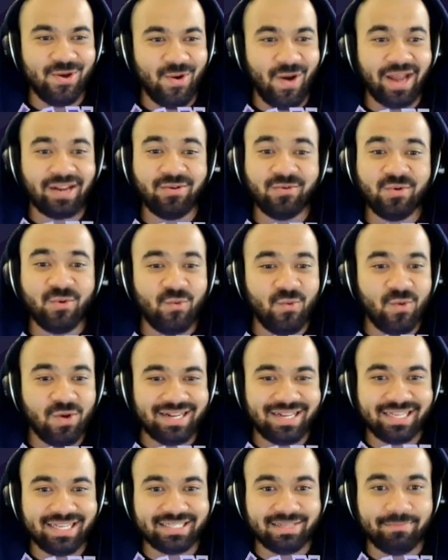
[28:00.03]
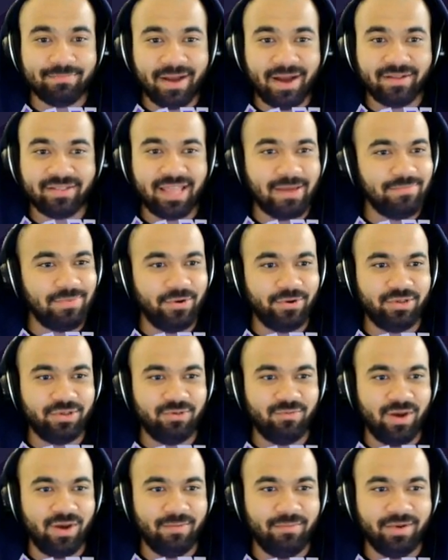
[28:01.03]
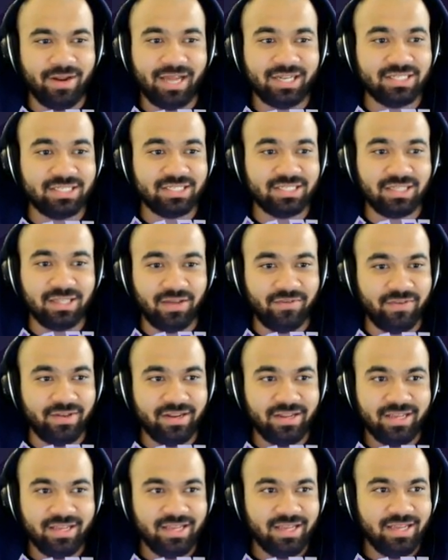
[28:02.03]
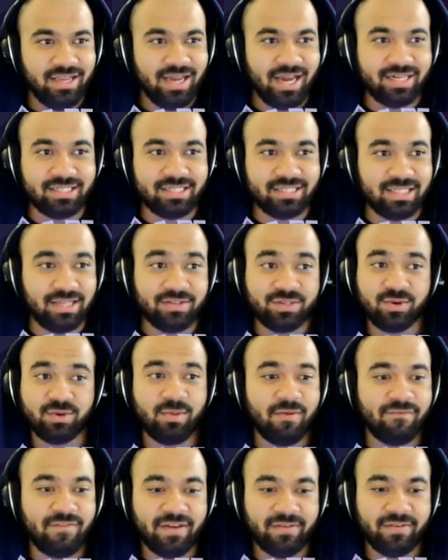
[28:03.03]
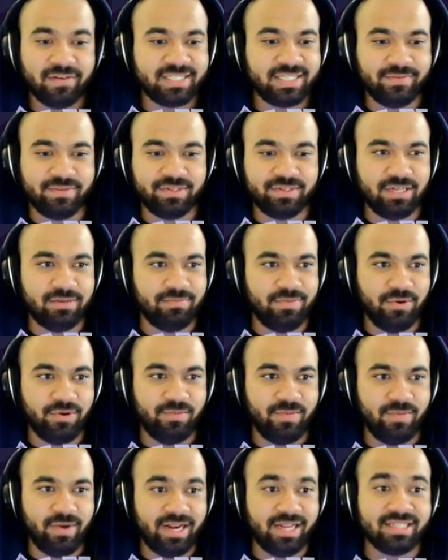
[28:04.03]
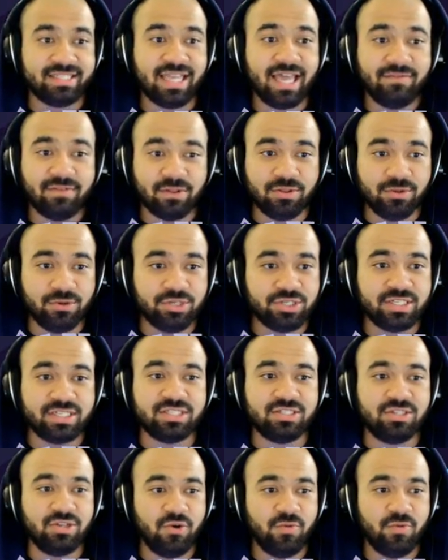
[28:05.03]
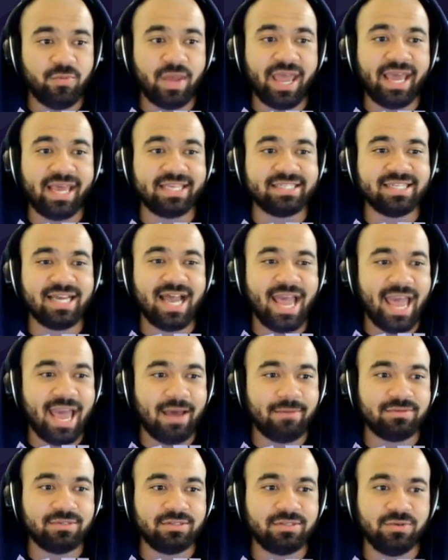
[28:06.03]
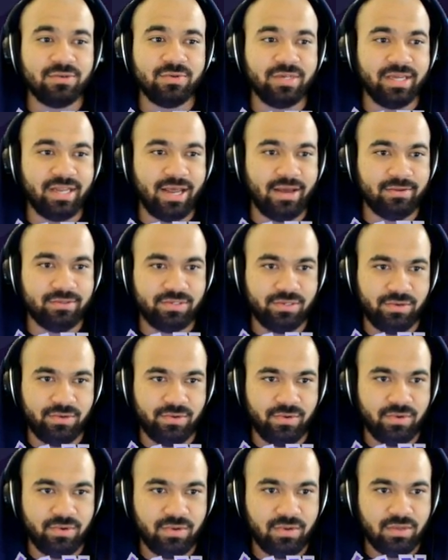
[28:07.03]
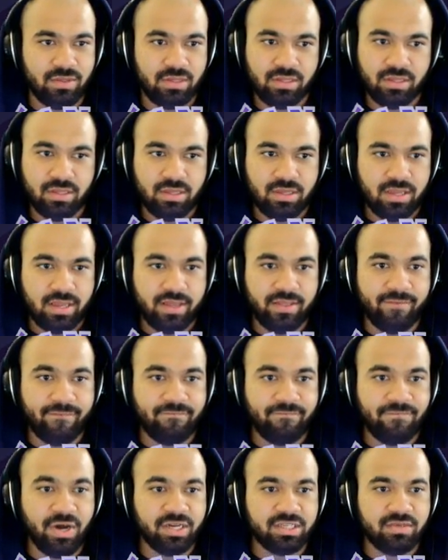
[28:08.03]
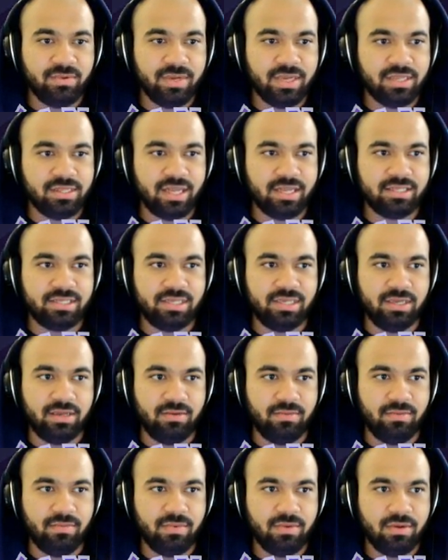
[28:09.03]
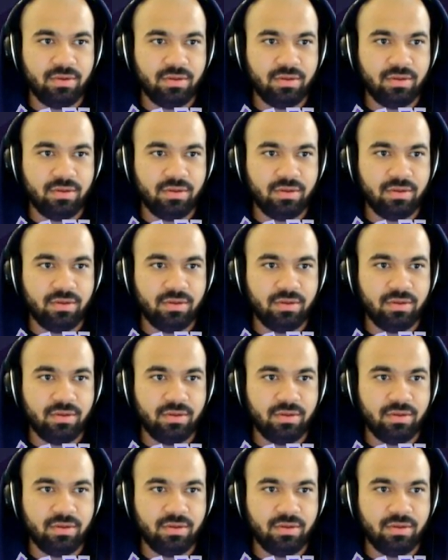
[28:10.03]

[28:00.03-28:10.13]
know. I don't know what it is about that Pokemon, but I just love it. I just it's one of my favorite 7th gen Pokemon, and its evolution is dope as absolute get out too. The fuck do we get that TM?